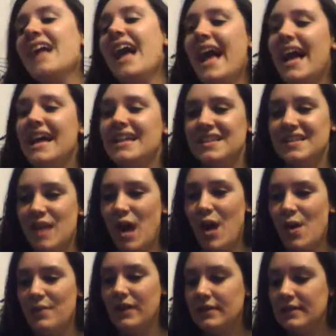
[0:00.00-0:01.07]
And
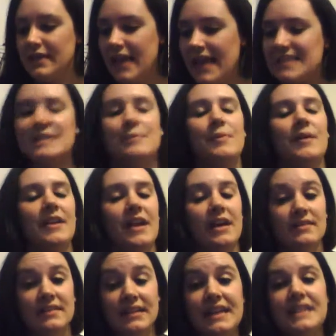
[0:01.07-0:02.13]
um, last but
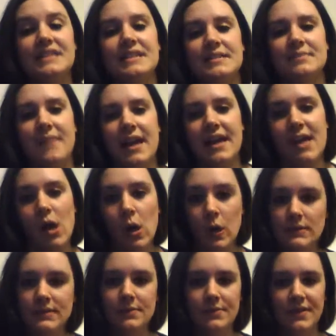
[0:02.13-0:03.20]
not least, my
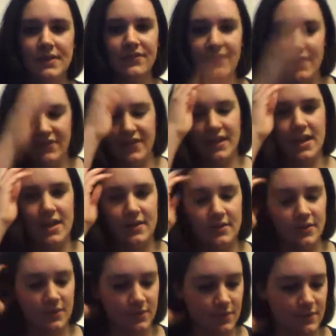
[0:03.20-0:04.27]
ultimate favorite
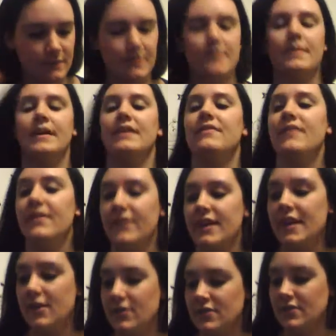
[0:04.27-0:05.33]
character, who's been my favorite
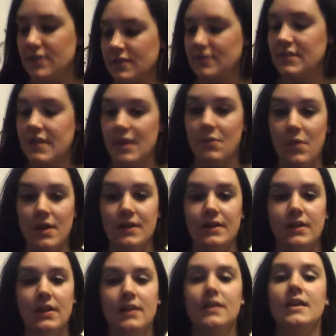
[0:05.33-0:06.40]
character since day one,
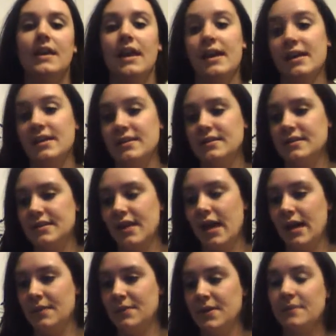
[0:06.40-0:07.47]
is
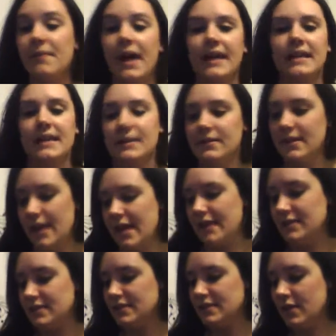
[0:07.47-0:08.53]
um, Hermione.
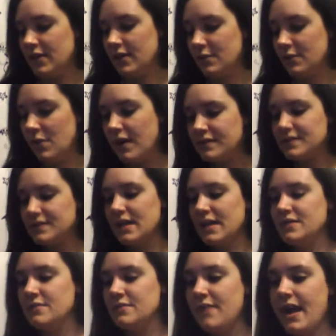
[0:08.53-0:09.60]
And her wand I
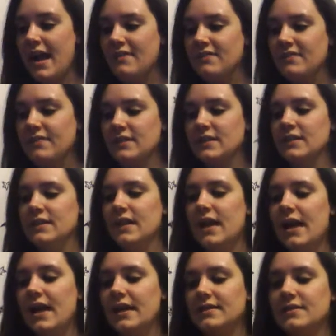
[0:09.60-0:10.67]
do have,
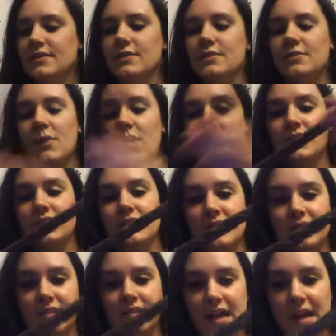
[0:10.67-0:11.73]
and her wand
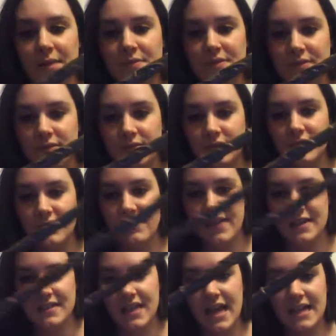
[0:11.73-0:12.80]
is absolutely
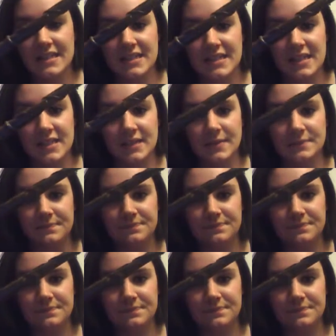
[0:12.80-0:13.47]
fantastic.